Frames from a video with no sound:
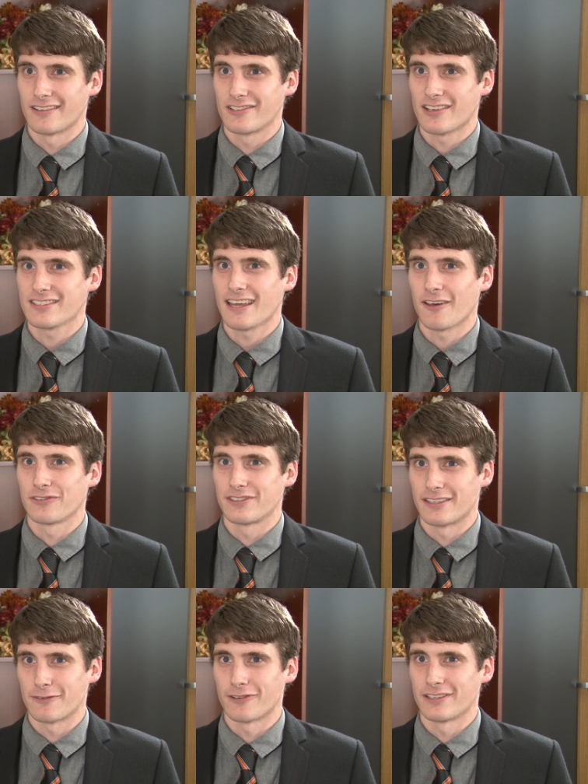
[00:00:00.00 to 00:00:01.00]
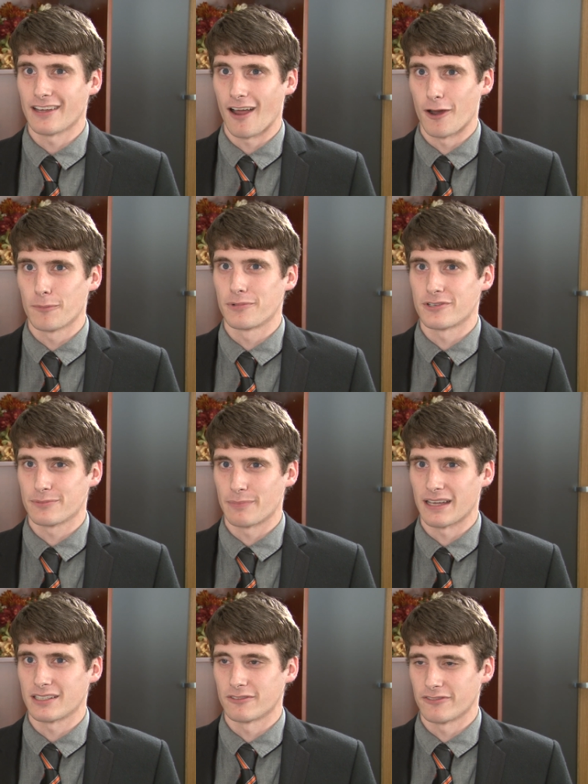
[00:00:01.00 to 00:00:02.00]
just how different our
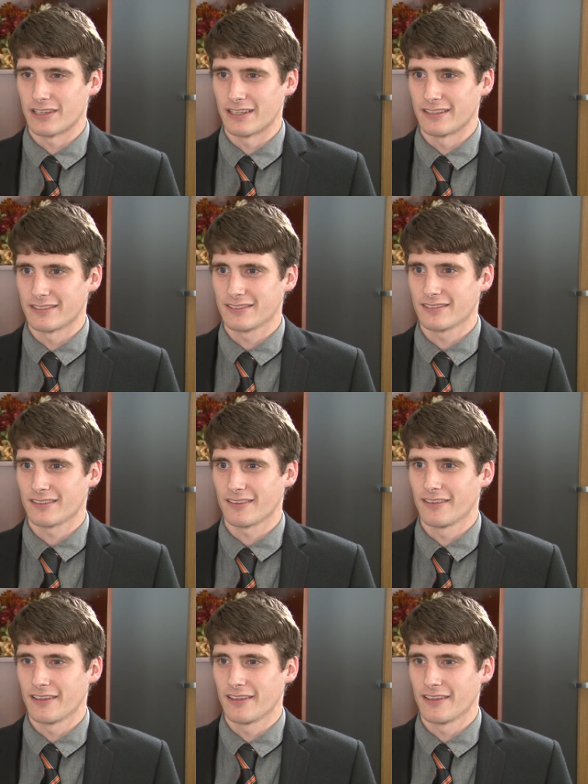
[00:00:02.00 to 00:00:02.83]
perspective is